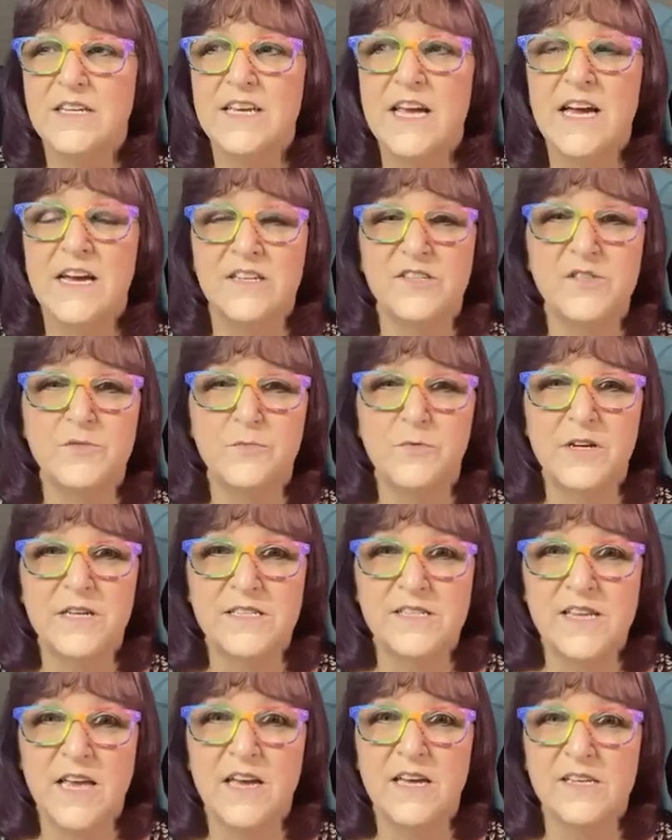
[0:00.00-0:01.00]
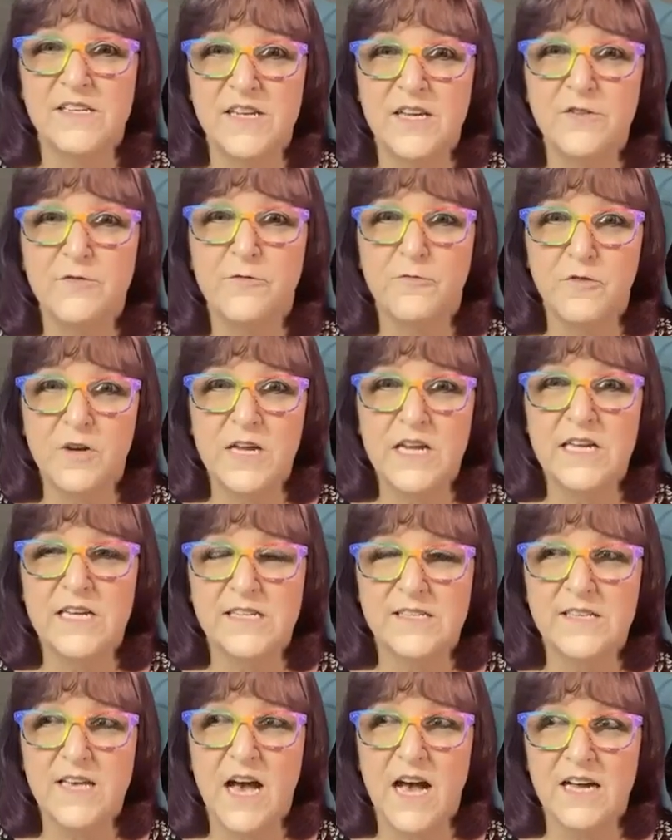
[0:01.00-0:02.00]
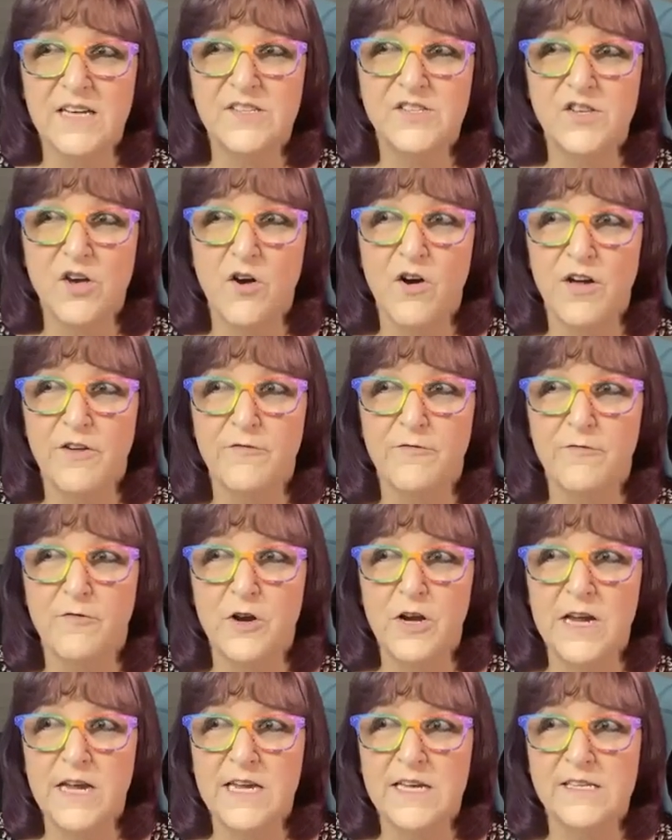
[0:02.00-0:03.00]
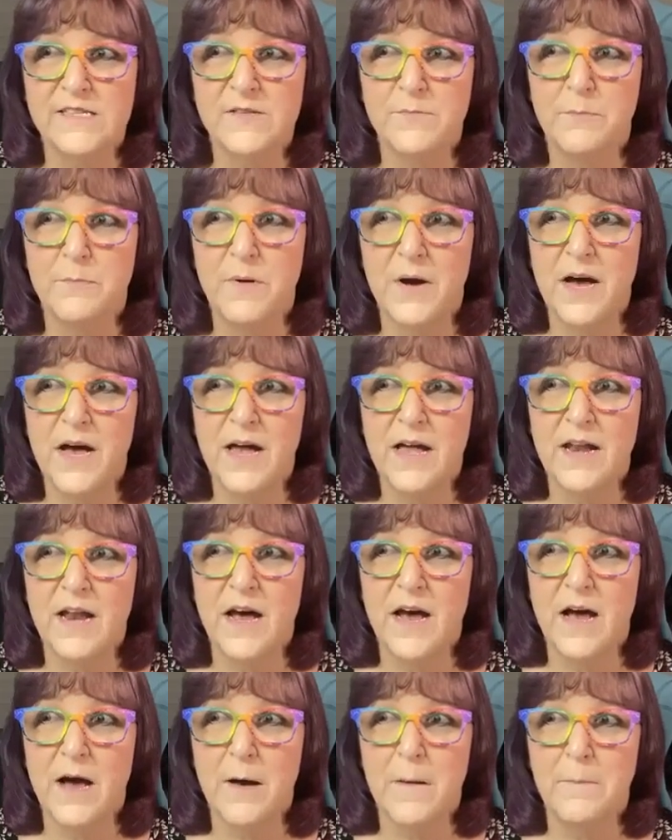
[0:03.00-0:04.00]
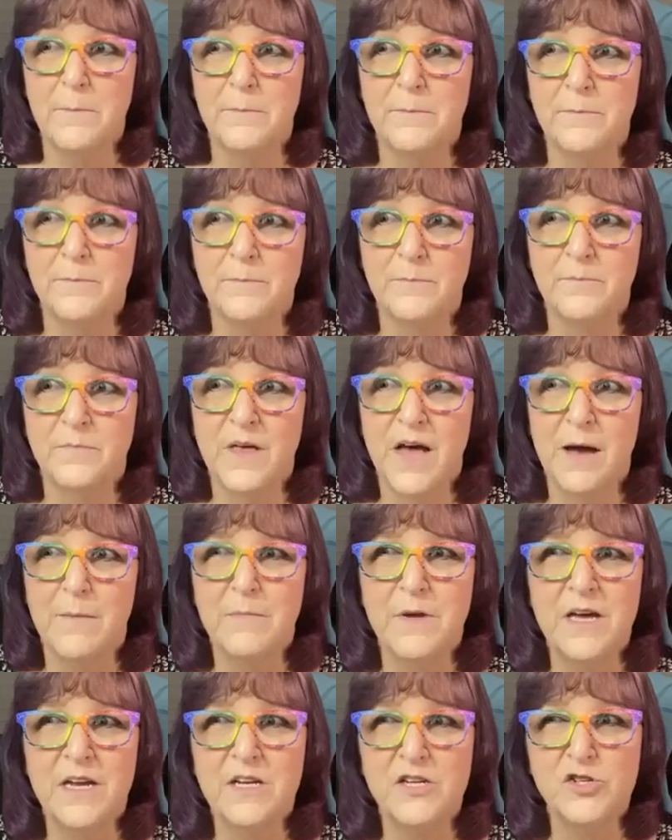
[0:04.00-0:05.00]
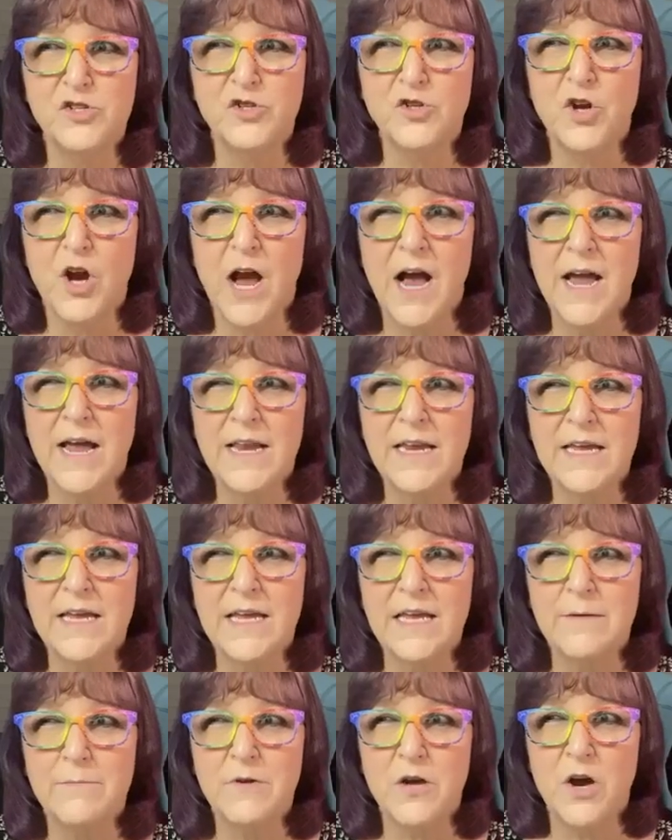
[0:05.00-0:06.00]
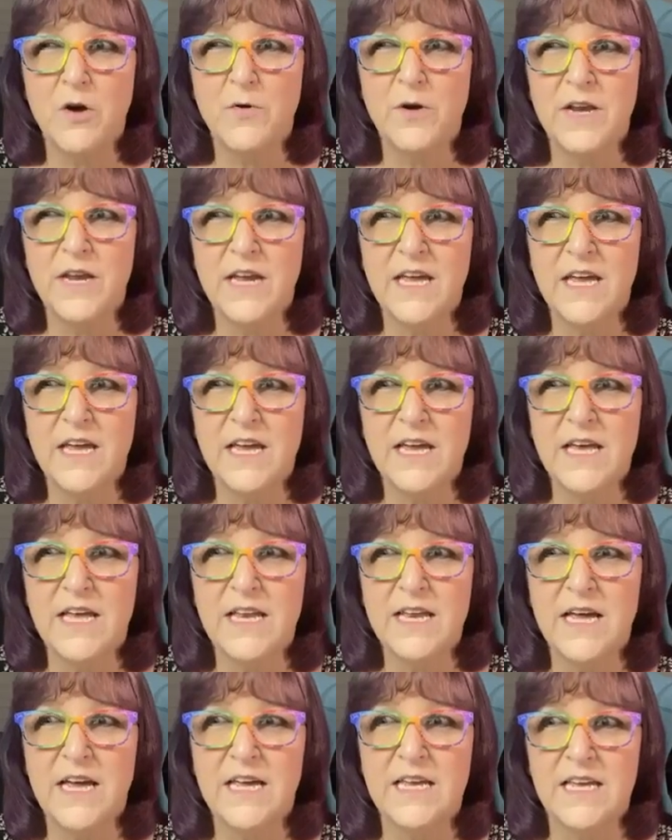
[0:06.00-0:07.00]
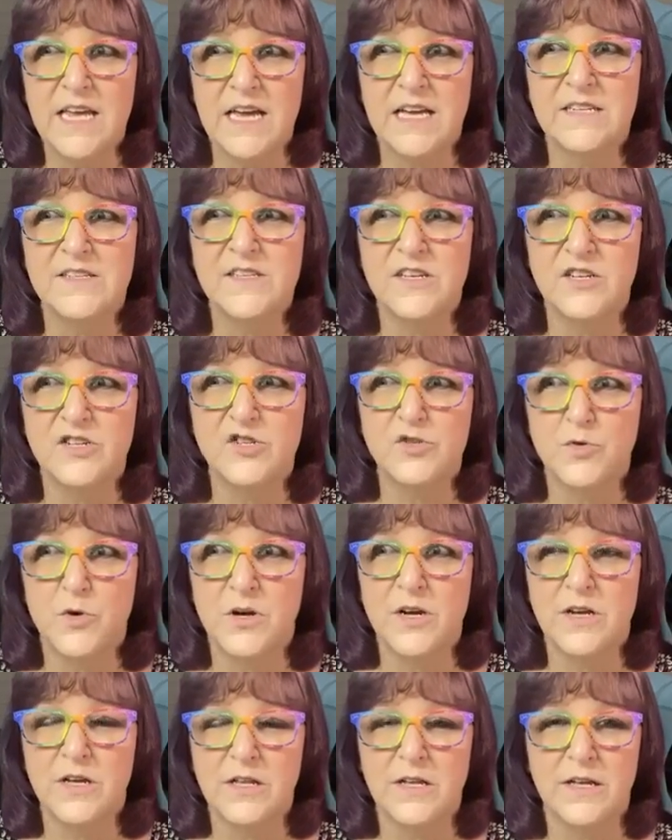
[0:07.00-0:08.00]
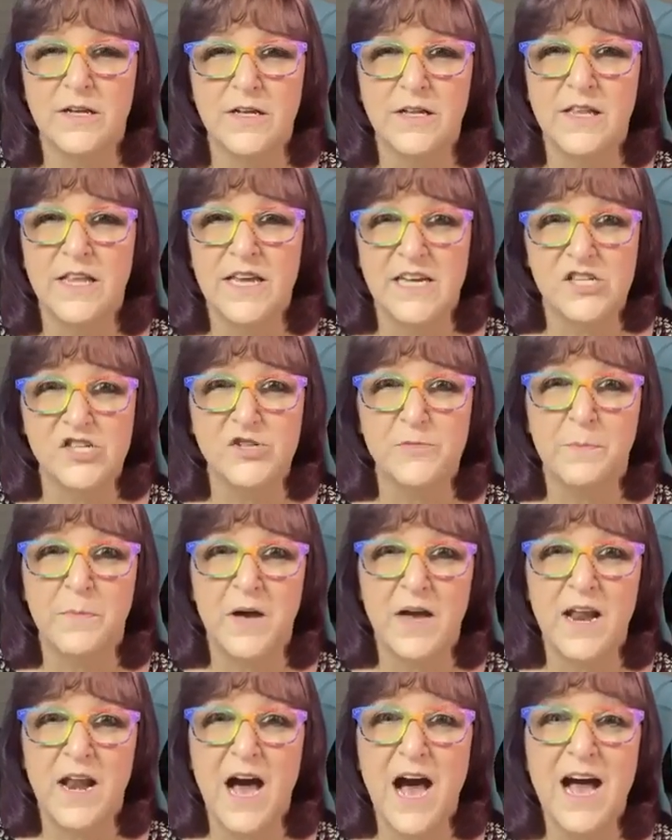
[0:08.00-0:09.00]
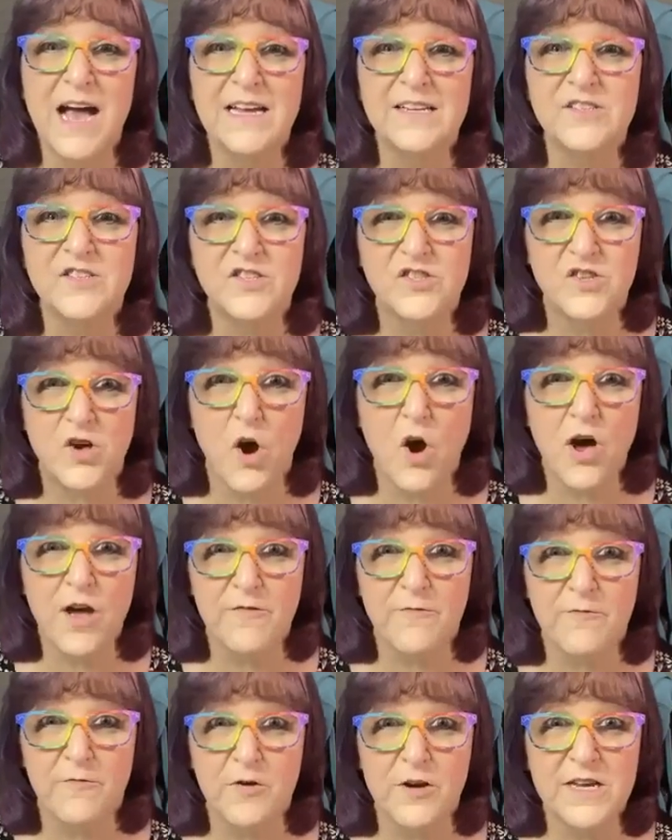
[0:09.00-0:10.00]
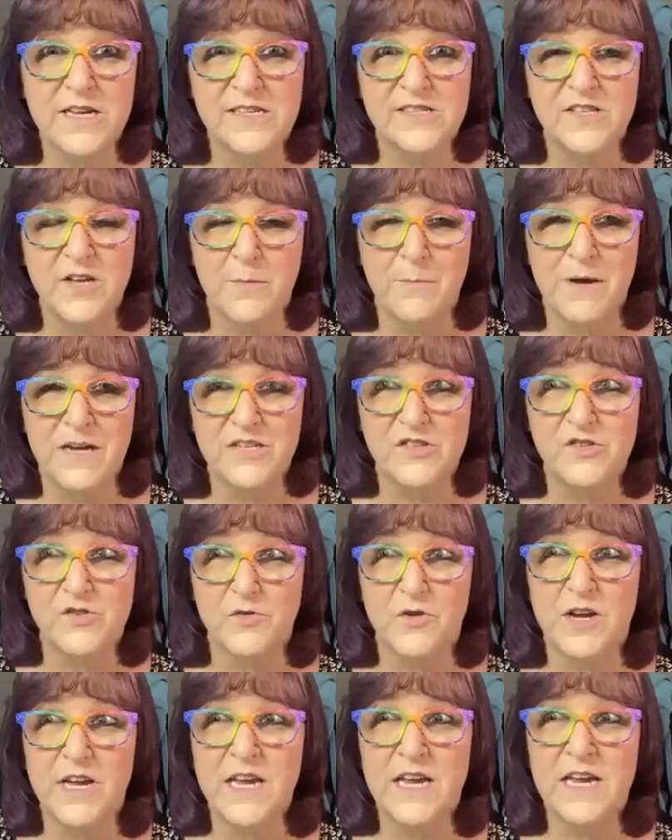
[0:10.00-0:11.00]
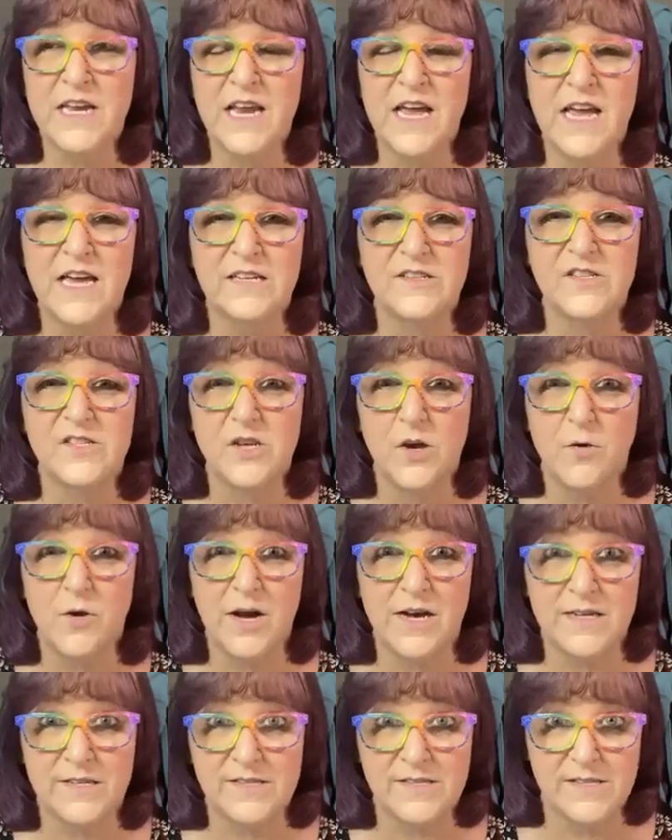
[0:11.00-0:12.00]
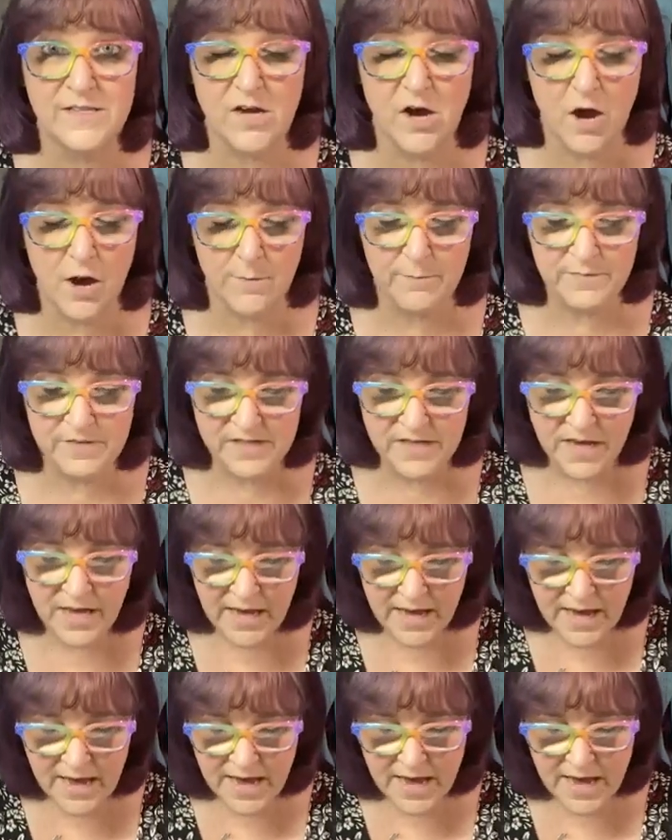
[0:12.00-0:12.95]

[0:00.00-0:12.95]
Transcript: Yes, Rinskett did freeze. I saw it freeze, but I'm going to try to keep going again. Yes, a short glitch, but I saw it freeze on my screen, and so I stopped.